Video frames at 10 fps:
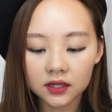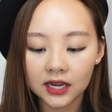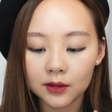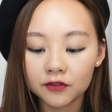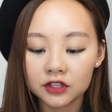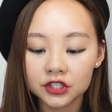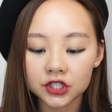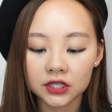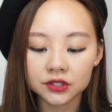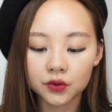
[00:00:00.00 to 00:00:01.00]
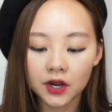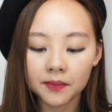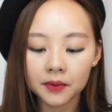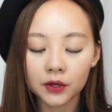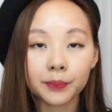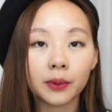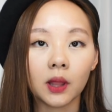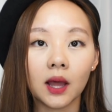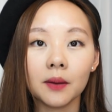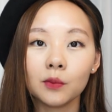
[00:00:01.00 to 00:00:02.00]
name for this shade is Cranberry
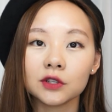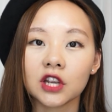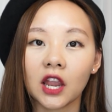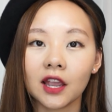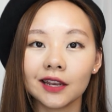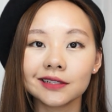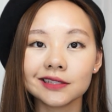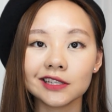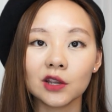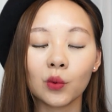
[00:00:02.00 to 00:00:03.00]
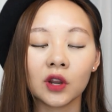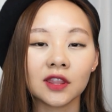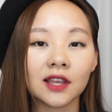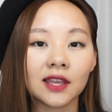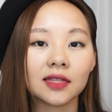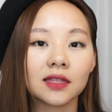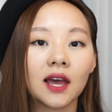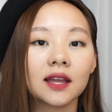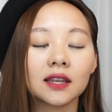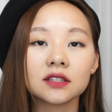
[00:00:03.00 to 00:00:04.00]
Plum, which I can kind of see where they get
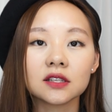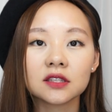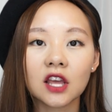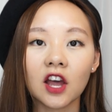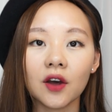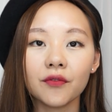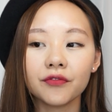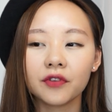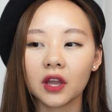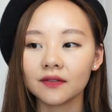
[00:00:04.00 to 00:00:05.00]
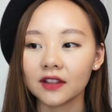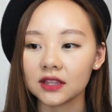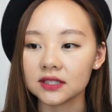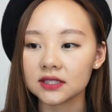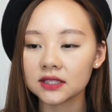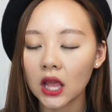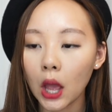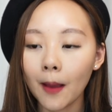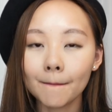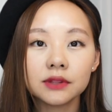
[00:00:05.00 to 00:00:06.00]
that. It does have kind of like this
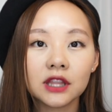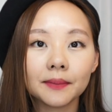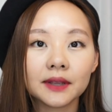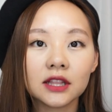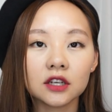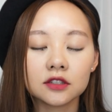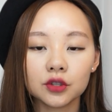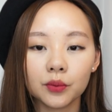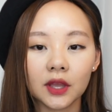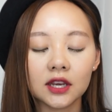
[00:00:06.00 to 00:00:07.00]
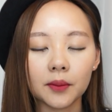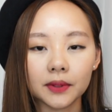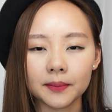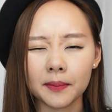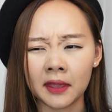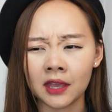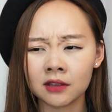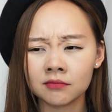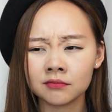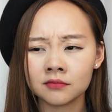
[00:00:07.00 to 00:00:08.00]
plummy look to it, plummy pink,
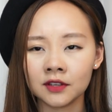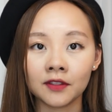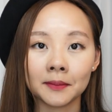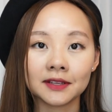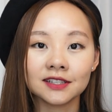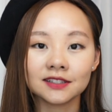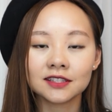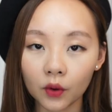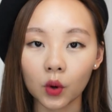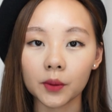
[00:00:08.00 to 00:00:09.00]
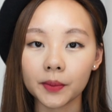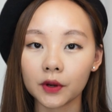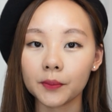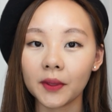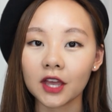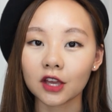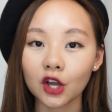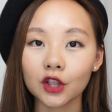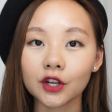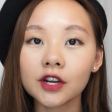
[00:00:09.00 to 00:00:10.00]
if that makes sense, or a berry pink
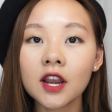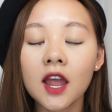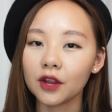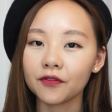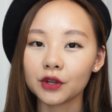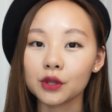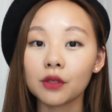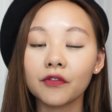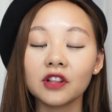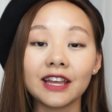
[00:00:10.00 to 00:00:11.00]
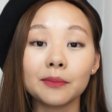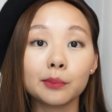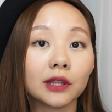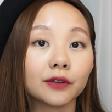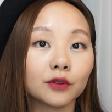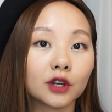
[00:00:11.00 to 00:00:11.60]
color, a very youthful and playful